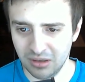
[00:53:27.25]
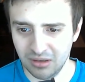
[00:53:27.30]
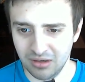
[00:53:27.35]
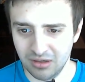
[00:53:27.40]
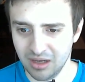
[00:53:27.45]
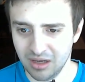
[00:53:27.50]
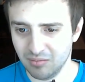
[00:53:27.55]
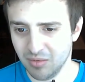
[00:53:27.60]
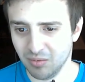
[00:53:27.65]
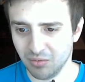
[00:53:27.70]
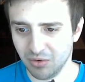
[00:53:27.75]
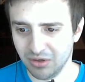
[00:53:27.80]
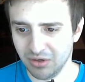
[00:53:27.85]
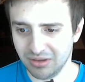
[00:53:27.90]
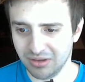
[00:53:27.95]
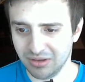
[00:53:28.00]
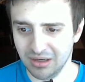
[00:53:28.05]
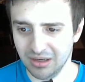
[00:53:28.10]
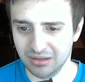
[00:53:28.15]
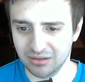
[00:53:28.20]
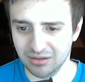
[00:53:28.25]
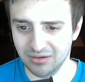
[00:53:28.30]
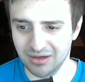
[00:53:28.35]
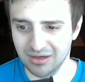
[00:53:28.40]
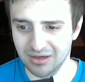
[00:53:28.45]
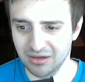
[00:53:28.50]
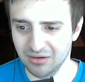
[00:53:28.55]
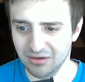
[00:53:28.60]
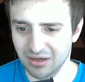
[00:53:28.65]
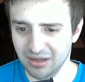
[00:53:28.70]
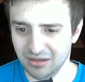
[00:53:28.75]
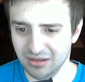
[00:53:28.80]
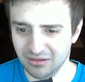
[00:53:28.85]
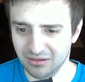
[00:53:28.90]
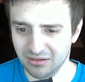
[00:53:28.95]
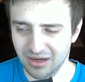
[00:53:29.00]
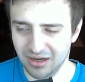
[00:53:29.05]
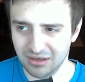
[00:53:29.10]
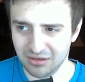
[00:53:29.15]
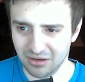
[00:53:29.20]
in-memory thing. So I know
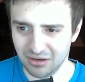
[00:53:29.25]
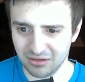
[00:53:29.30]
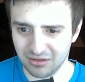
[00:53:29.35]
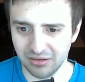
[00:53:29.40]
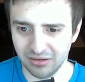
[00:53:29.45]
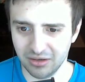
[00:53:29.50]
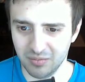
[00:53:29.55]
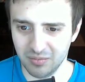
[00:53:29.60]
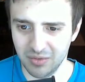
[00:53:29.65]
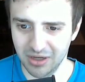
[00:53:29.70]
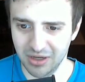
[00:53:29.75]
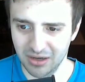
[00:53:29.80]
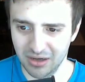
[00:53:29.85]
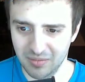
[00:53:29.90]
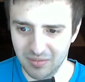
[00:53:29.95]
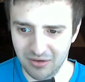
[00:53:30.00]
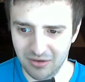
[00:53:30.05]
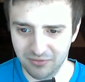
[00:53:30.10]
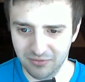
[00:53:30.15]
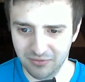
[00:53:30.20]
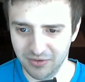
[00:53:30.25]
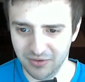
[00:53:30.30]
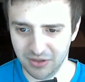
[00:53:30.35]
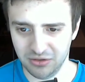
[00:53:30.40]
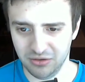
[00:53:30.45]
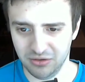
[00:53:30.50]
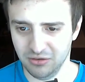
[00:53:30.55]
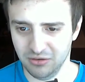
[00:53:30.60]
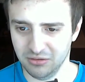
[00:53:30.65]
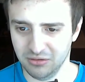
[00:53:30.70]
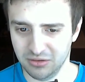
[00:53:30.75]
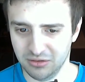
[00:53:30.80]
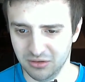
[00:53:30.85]
I talked a little bit about fixtures.